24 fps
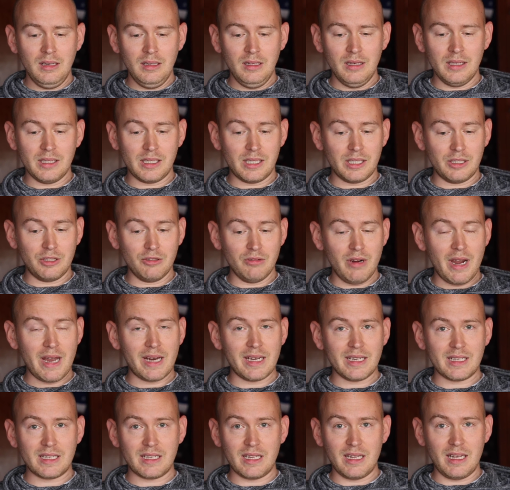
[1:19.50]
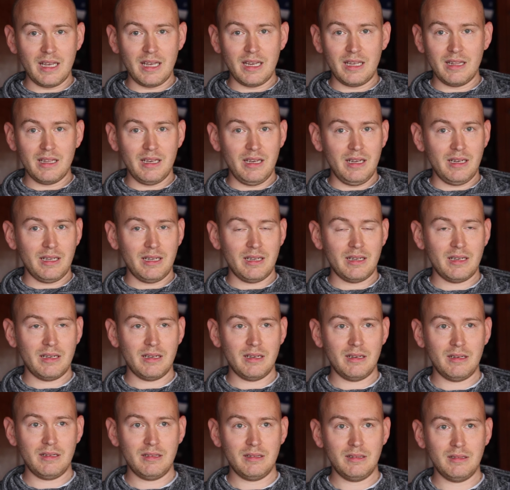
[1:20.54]
is the greatest thing
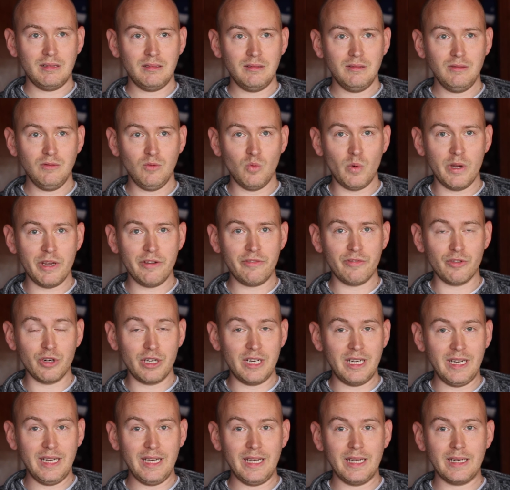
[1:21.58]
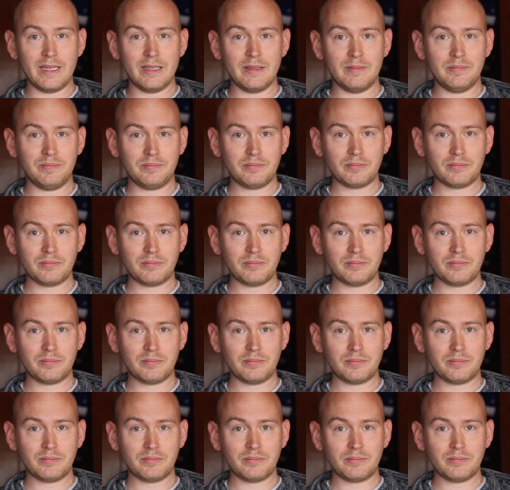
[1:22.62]
that we forget,